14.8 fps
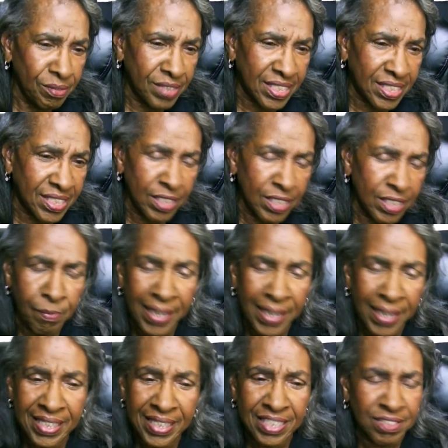Monday
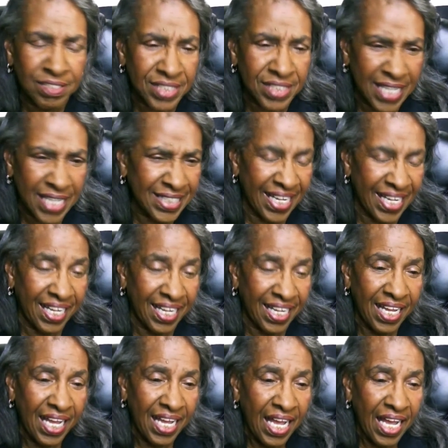to Sunday.
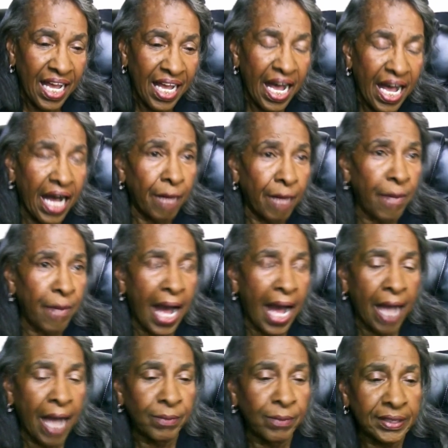I would
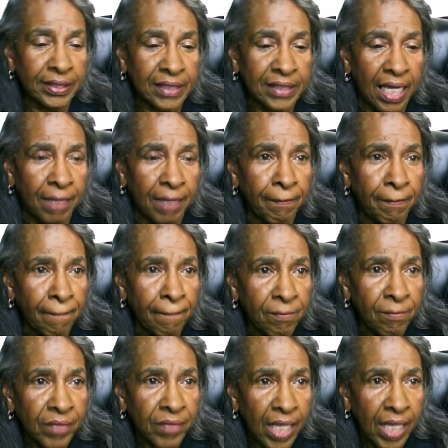
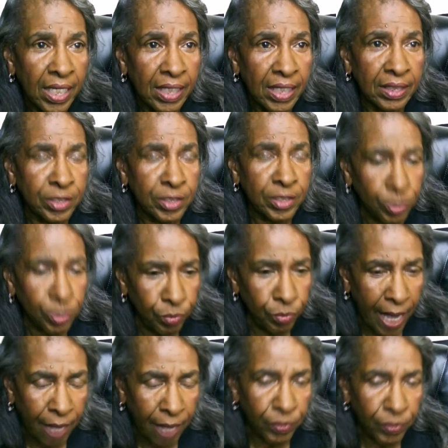I would
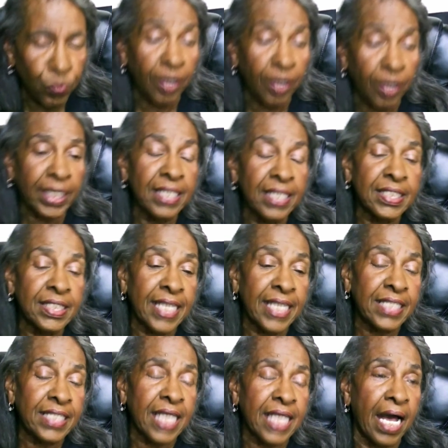work in the
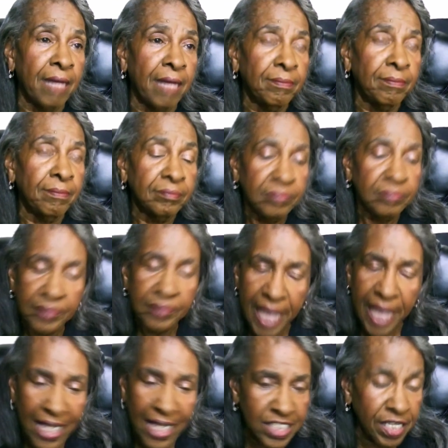daytime and
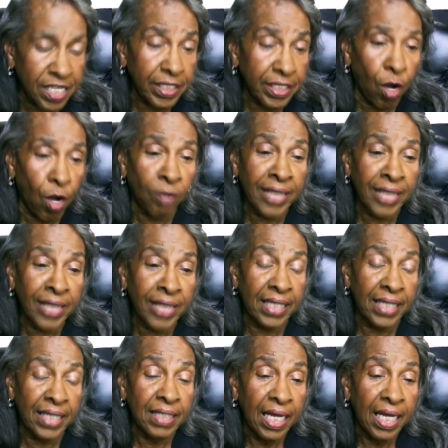study all night,
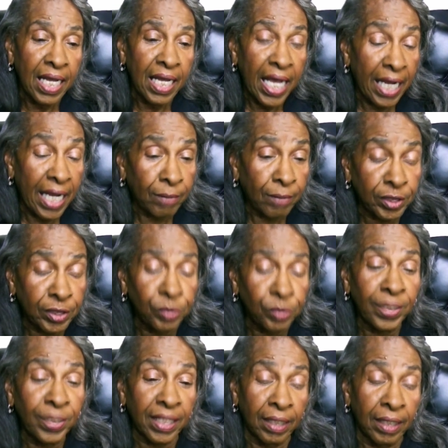and I would do it
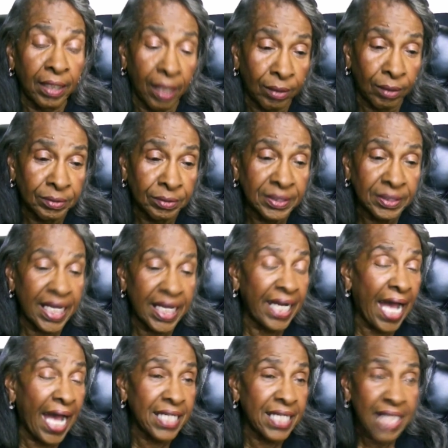alone. And I
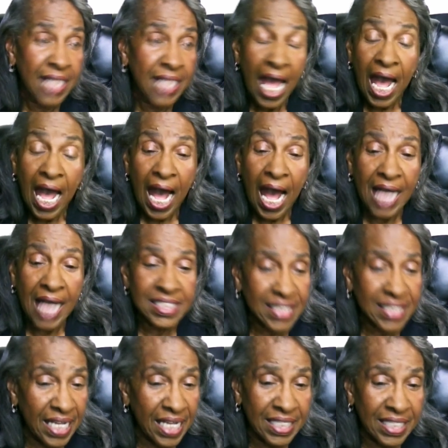stayed
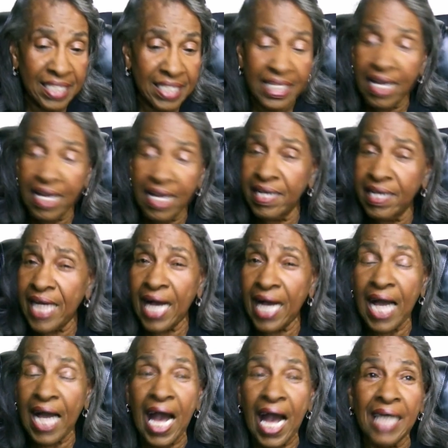in there, and
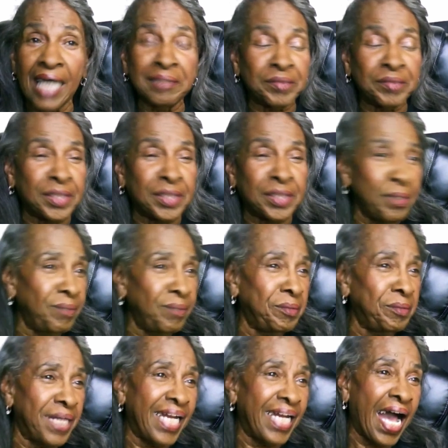I chewed, and
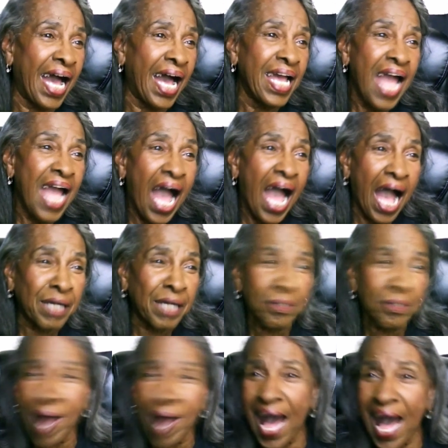I
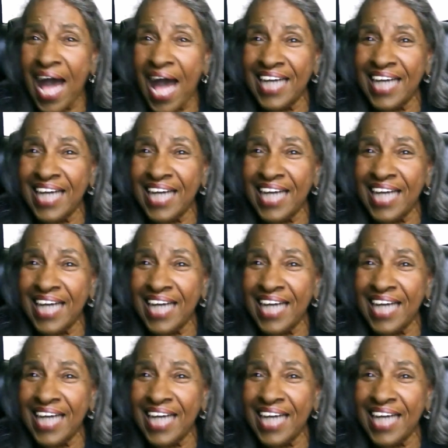cried,